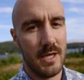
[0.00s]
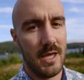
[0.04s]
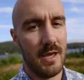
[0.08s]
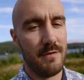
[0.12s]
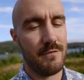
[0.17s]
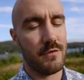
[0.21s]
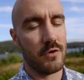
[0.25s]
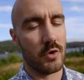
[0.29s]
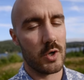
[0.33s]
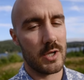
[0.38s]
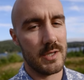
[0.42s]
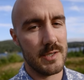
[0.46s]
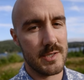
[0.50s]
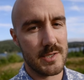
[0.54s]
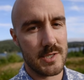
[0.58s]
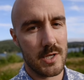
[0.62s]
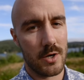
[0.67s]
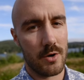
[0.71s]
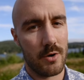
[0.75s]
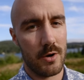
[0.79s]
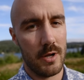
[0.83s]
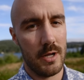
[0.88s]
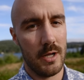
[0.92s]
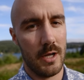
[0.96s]
if you're
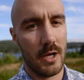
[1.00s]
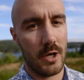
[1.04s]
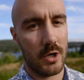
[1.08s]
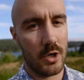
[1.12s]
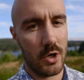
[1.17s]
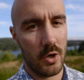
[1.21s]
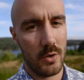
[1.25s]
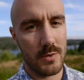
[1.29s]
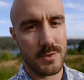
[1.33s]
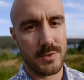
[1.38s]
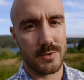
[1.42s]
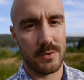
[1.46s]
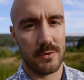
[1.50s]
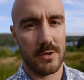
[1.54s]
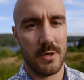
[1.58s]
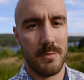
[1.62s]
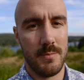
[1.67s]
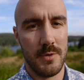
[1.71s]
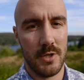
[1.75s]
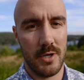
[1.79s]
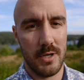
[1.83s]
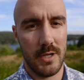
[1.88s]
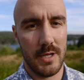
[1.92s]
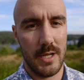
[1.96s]
considering a coastal
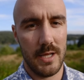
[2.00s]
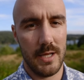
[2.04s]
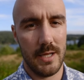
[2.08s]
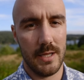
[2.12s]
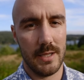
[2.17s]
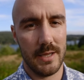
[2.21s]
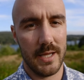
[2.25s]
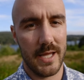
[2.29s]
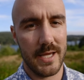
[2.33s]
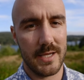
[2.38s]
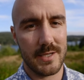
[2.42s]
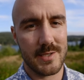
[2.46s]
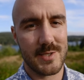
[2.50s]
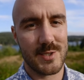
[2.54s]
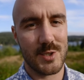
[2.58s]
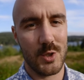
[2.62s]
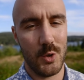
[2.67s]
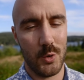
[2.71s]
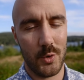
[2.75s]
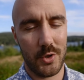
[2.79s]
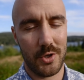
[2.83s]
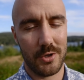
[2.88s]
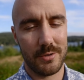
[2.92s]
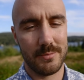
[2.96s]
community like
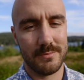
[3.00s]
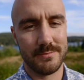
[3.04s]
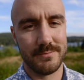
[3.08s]
Souk.